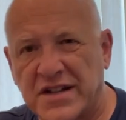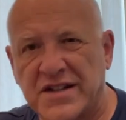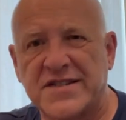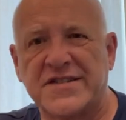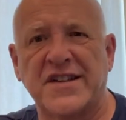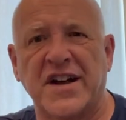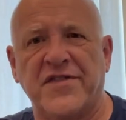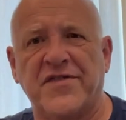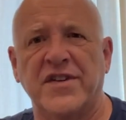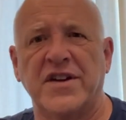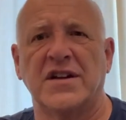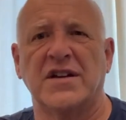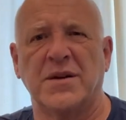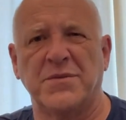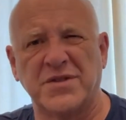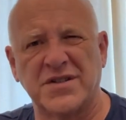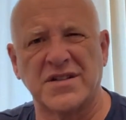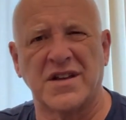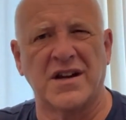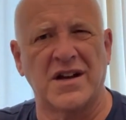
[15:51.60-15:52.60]
going to stuff it.
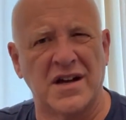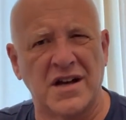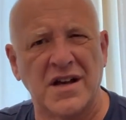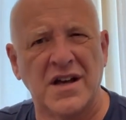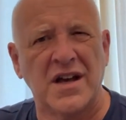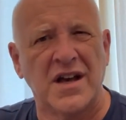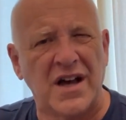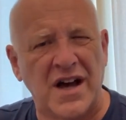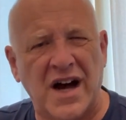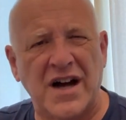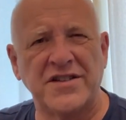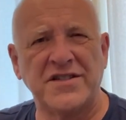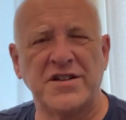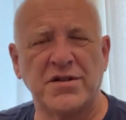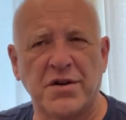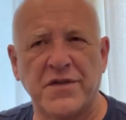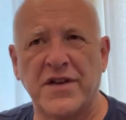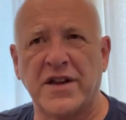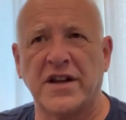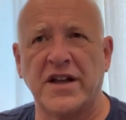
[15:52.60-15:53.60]
I'll
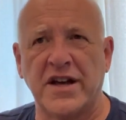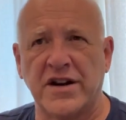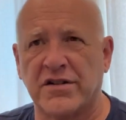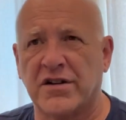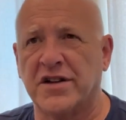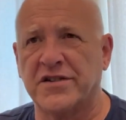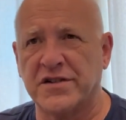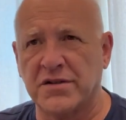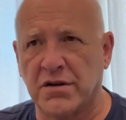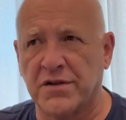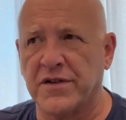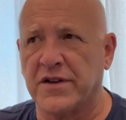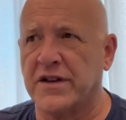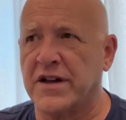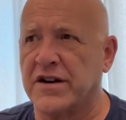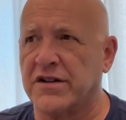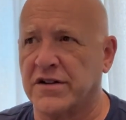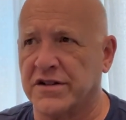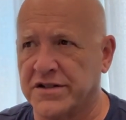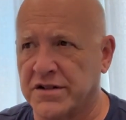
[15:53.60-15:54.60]
deal with it later. I'll deal with
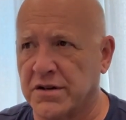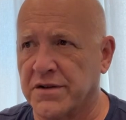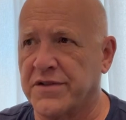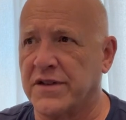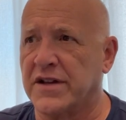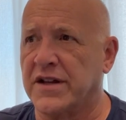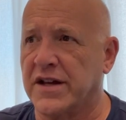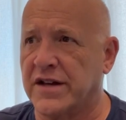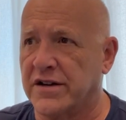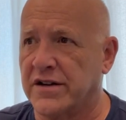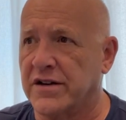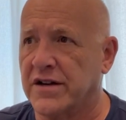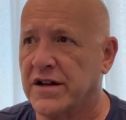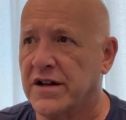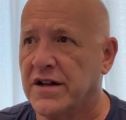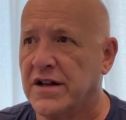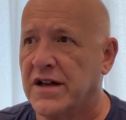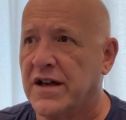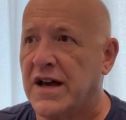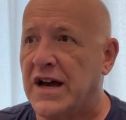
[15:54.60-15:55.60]
it later.
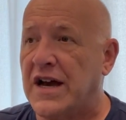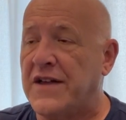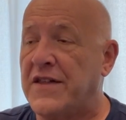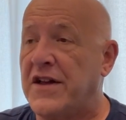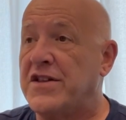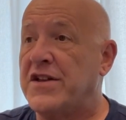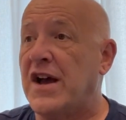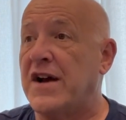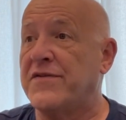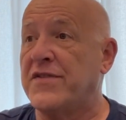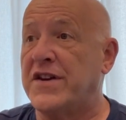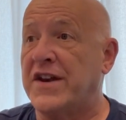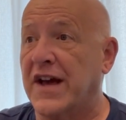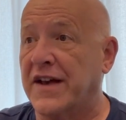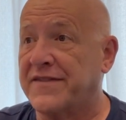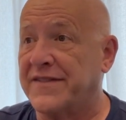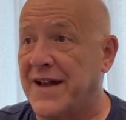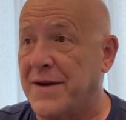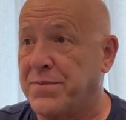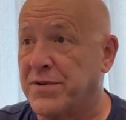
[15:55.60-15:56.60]
And then you have the
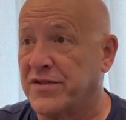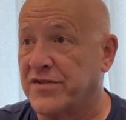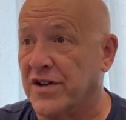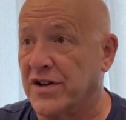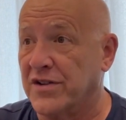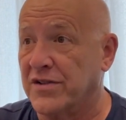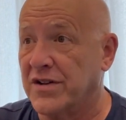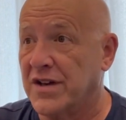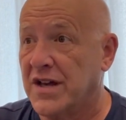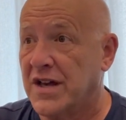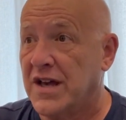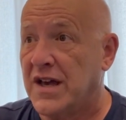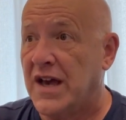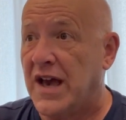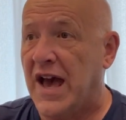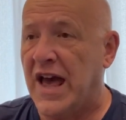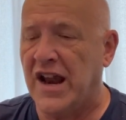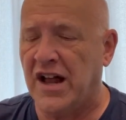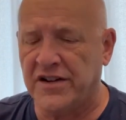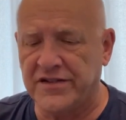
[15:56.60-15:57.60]
next episode
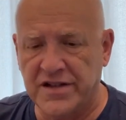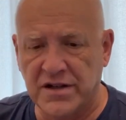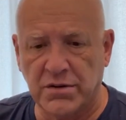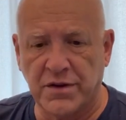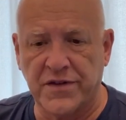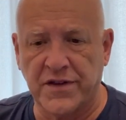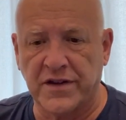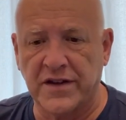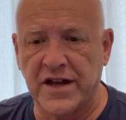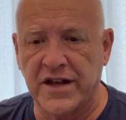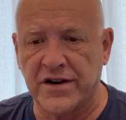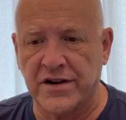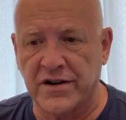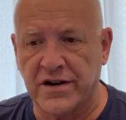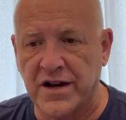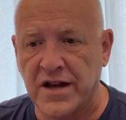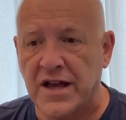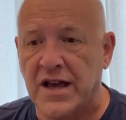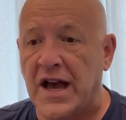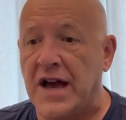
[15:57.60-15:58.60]
and I'll deal with it
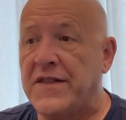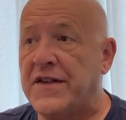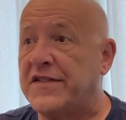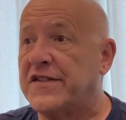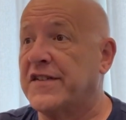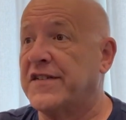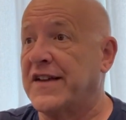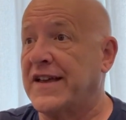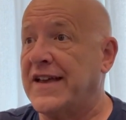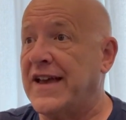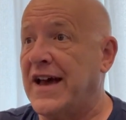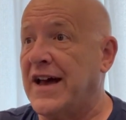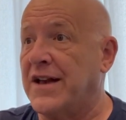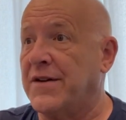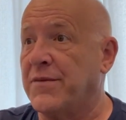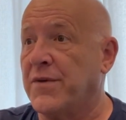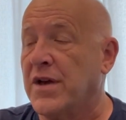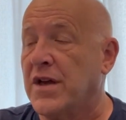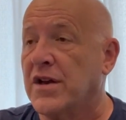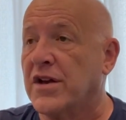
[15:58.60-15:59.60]
later. And this is,
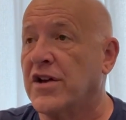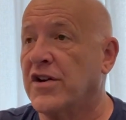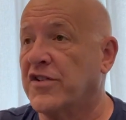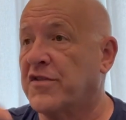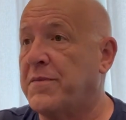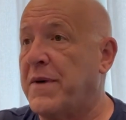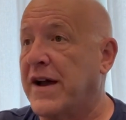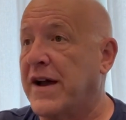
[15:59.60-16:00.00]
again, goes